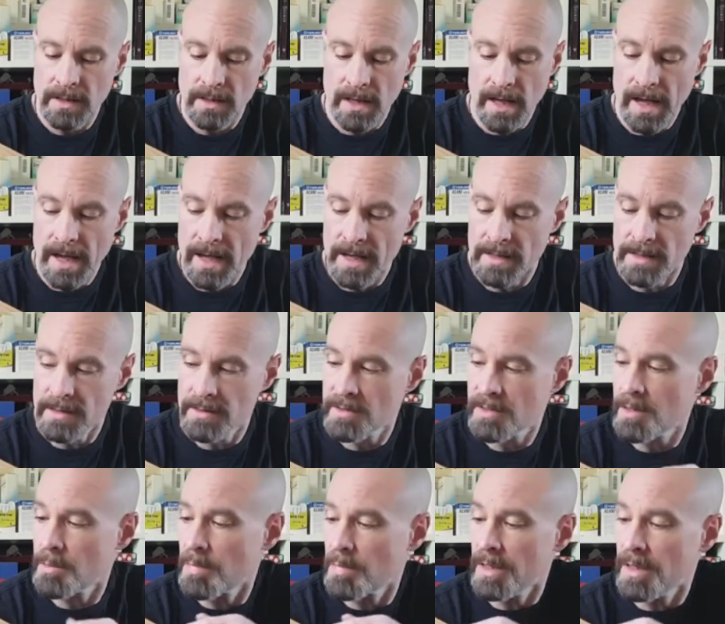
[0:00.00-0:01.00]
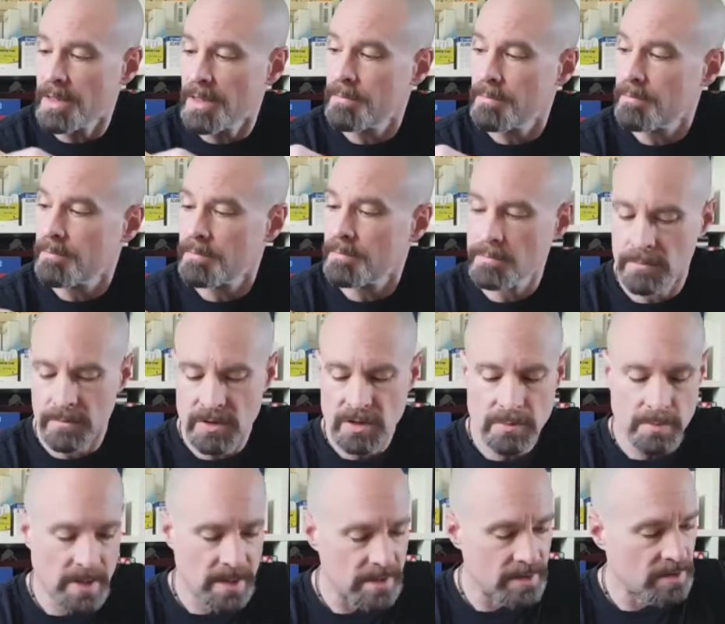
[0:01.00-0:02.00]
and simply
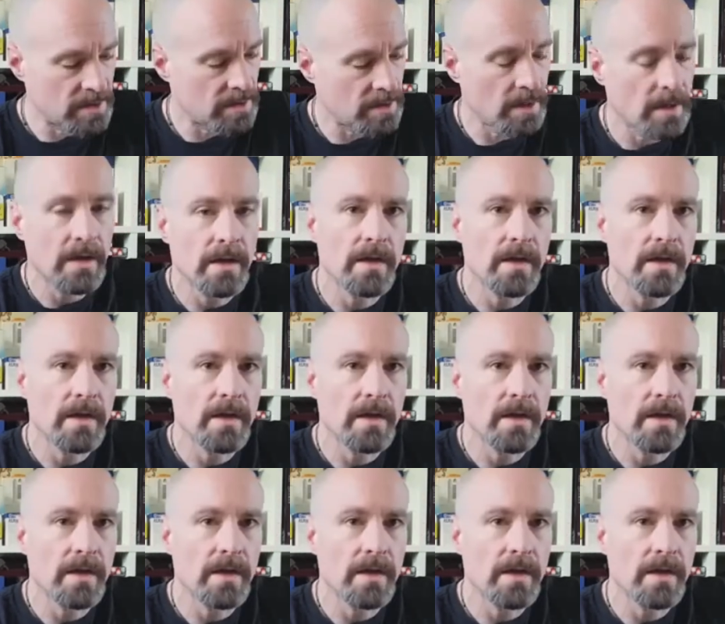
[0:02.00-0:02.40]
spaced